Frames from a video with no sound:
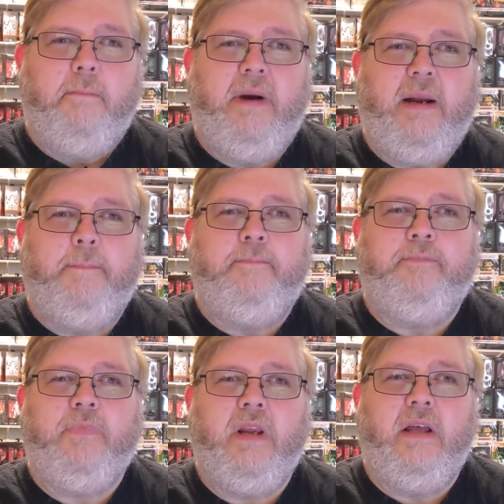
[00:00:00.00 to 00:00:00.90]
But
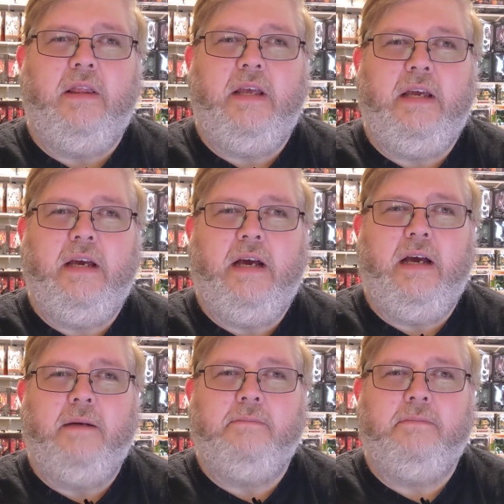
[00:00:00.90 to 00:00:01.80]
they
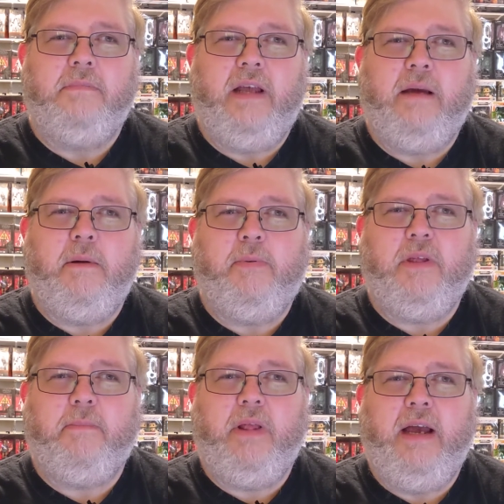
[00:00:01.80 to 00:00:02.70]
come up
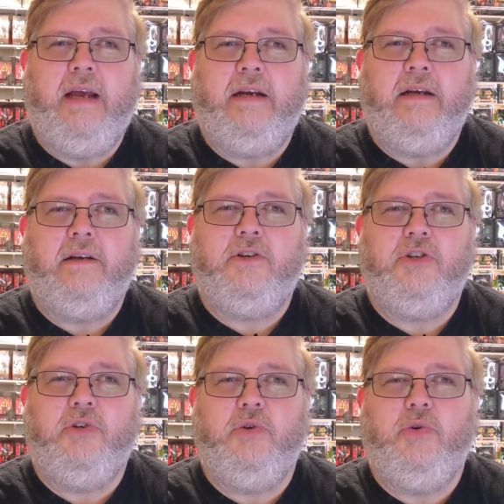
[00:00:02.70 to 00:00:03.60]
with a plan
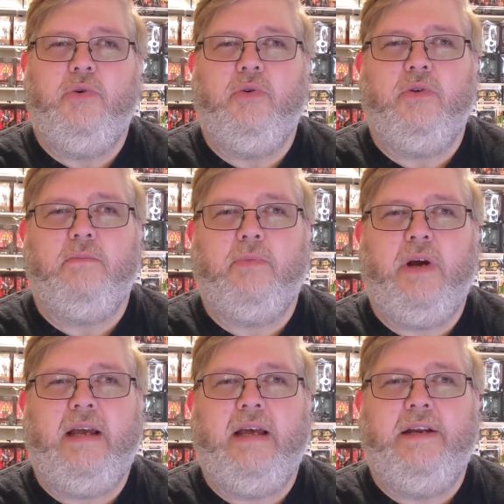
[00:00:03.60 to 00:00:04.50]
to
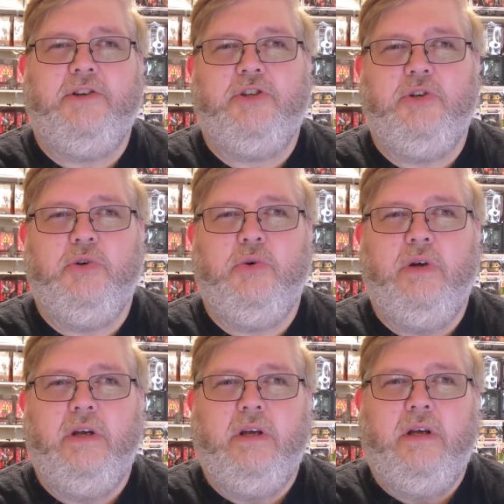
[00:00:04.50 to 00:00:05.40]
break into
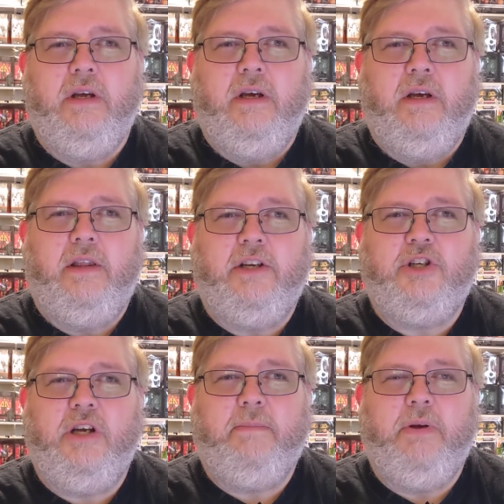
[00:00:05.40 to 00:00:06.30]
the
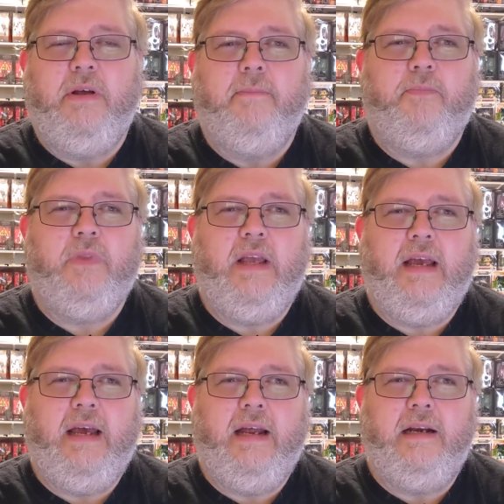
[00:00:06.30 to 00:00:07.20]
ship,
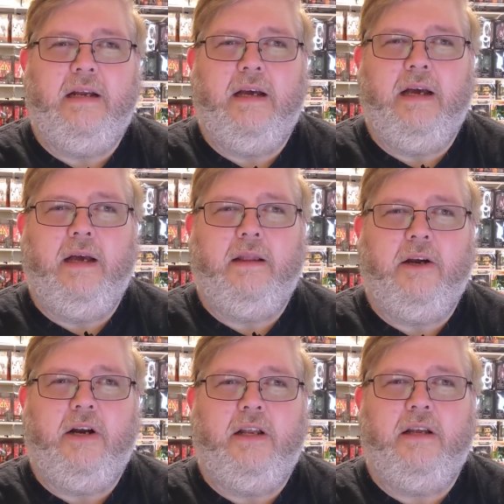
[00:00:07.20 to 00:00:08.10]
and
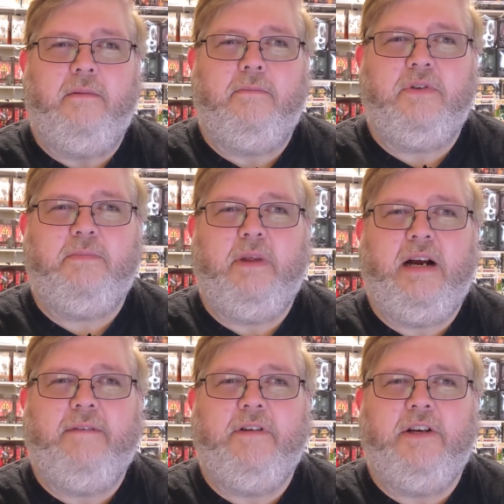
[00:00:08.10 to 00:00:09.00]
they're going to split
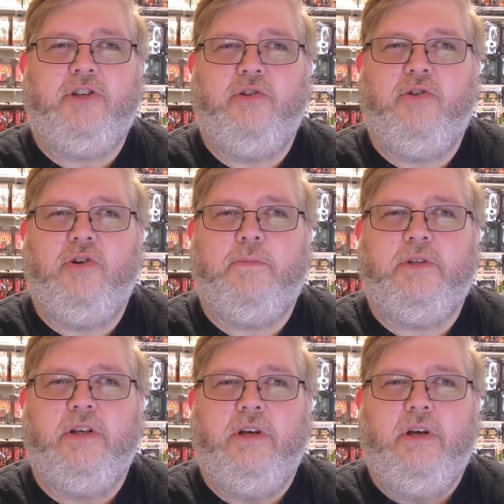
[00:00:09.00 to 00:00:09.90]
off into two groups.